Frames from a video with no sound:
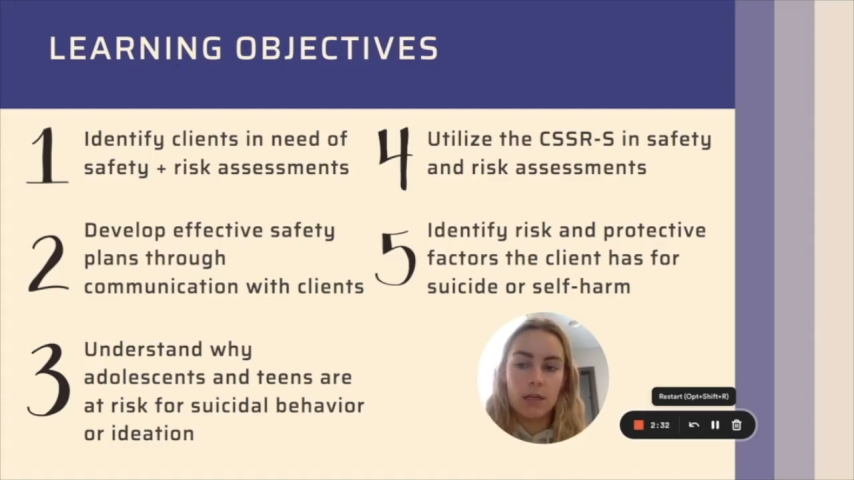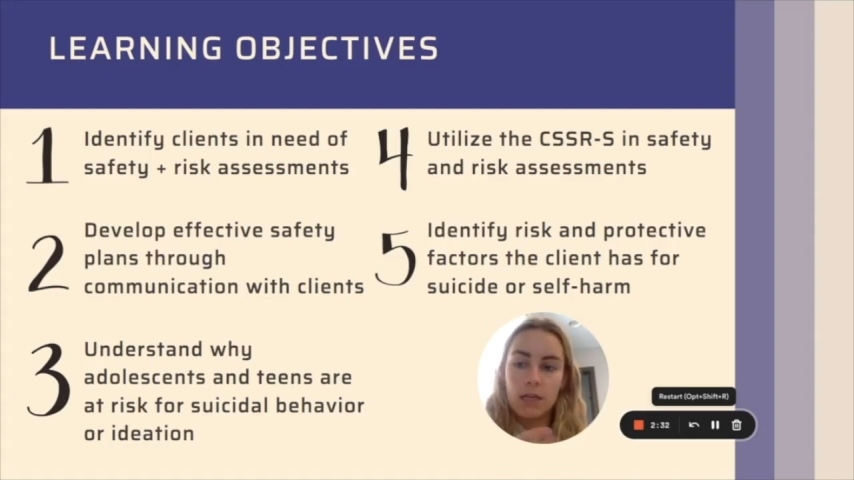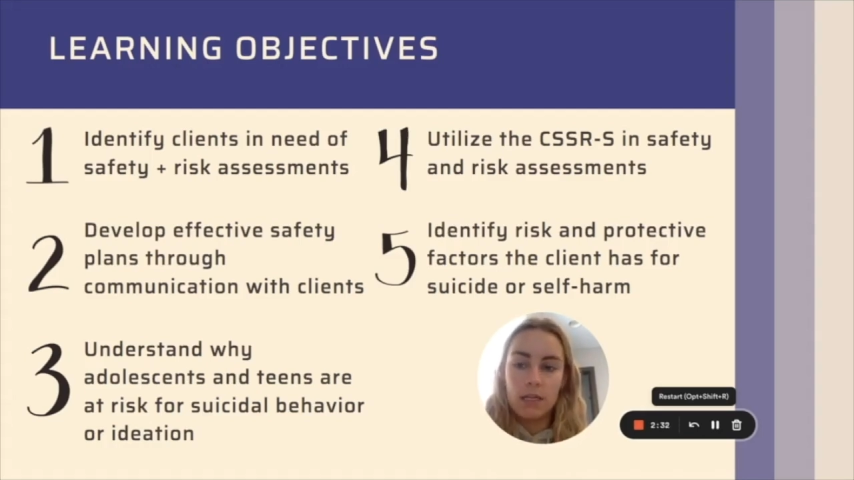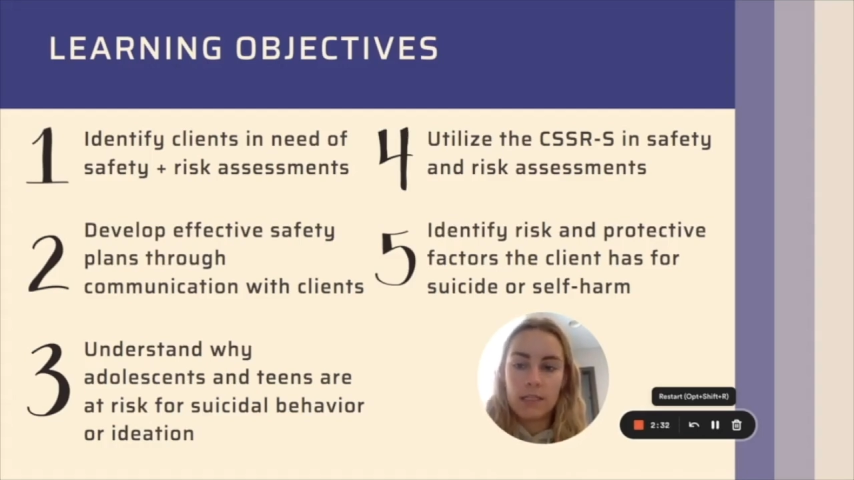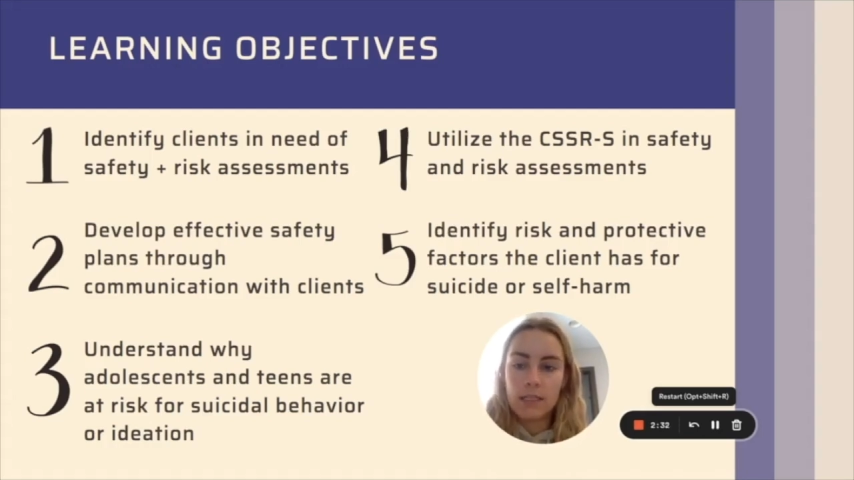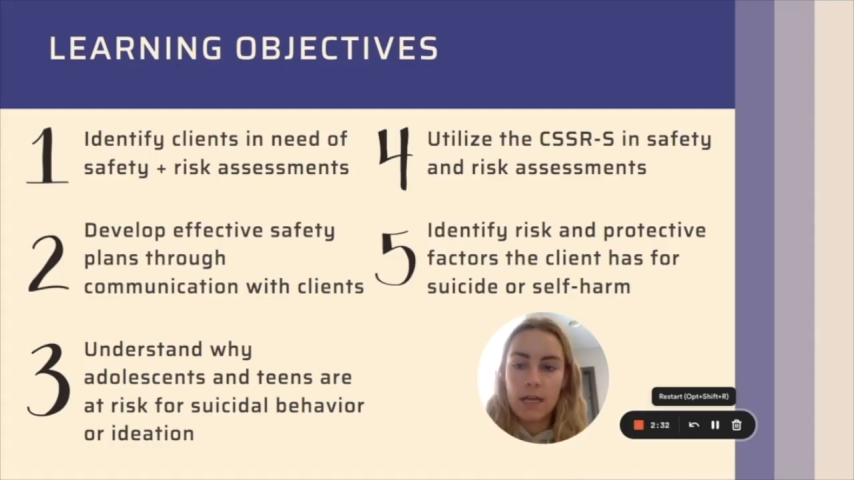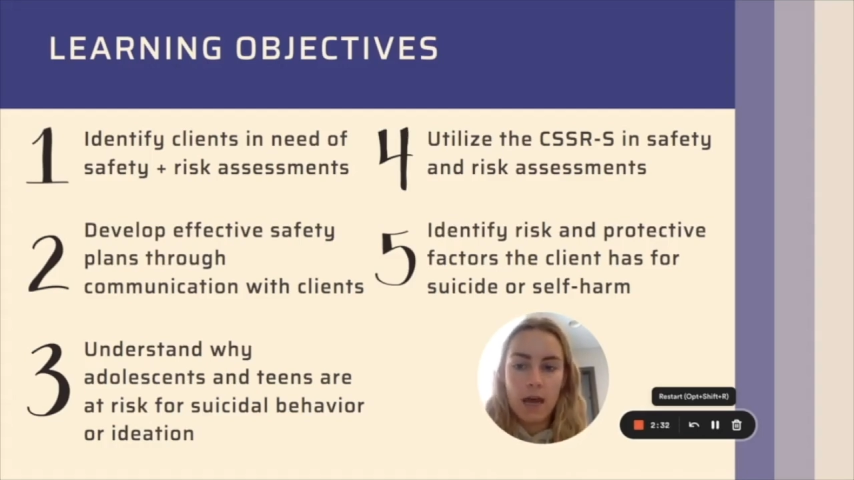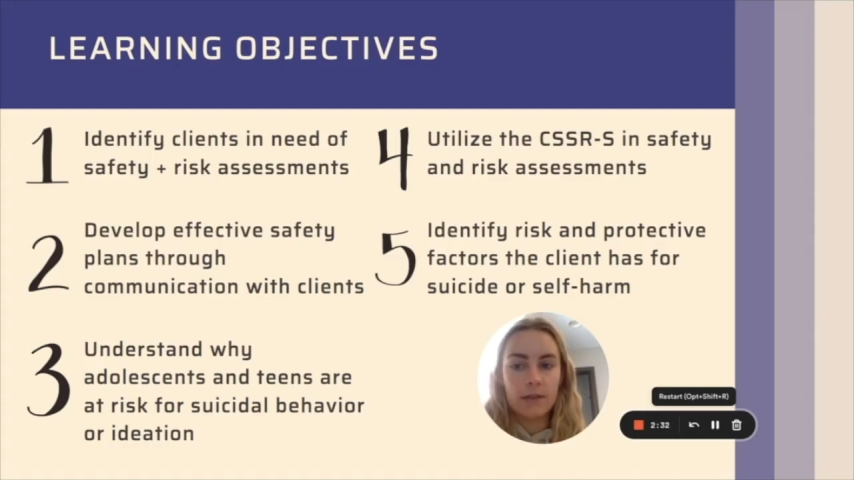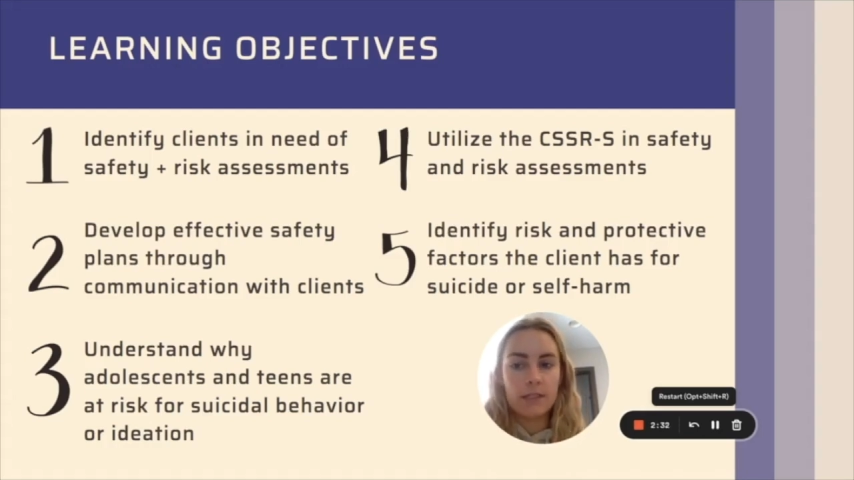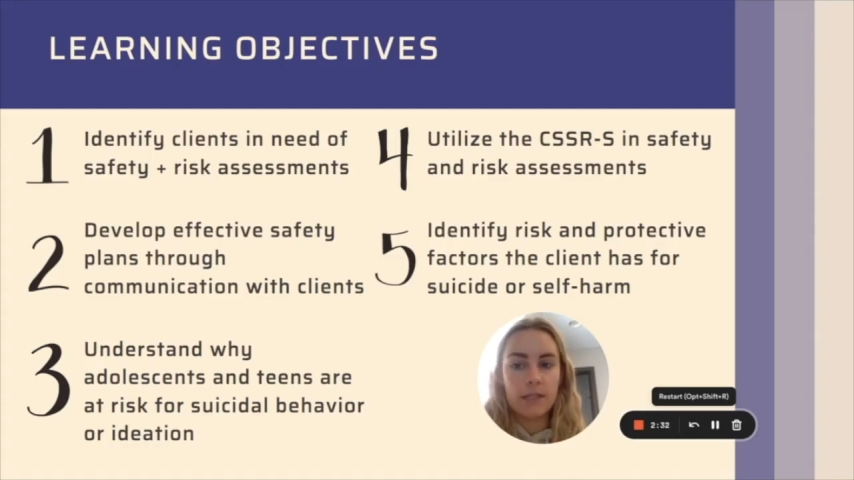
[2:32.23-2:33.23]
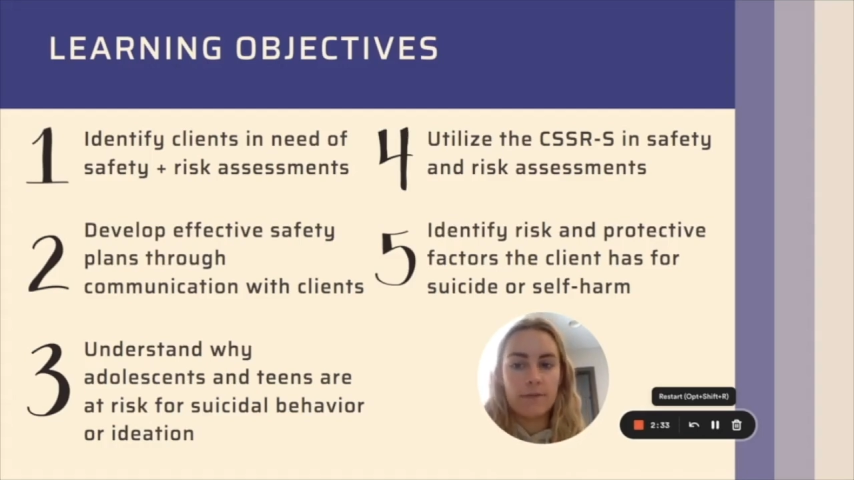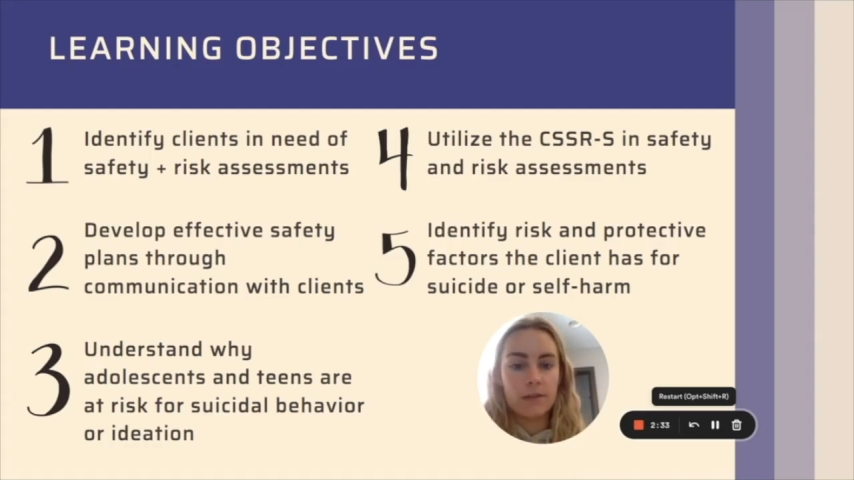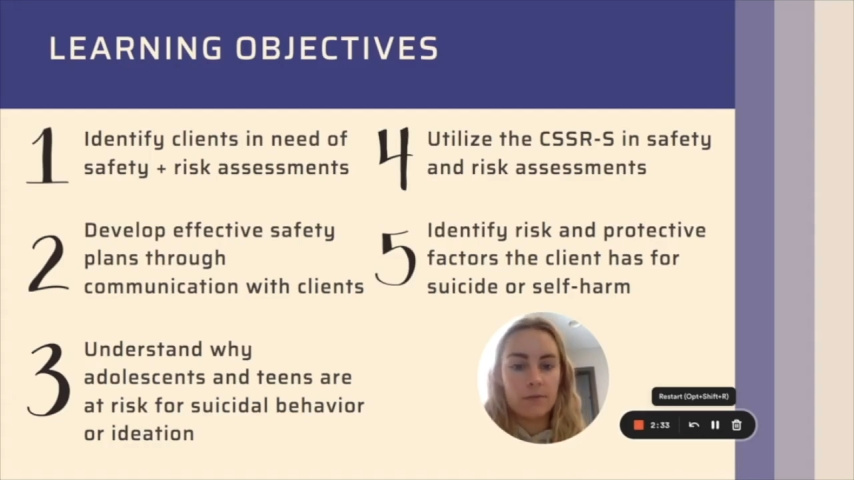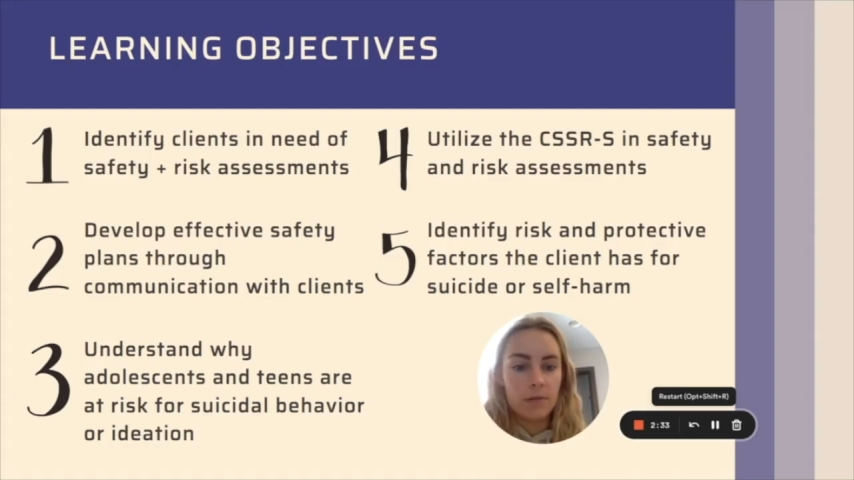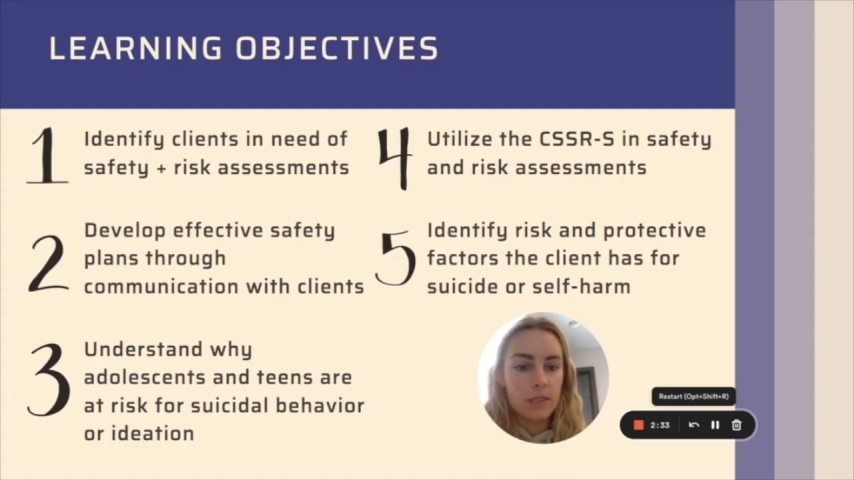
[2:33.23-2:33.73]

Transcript: needs to have a safety and risk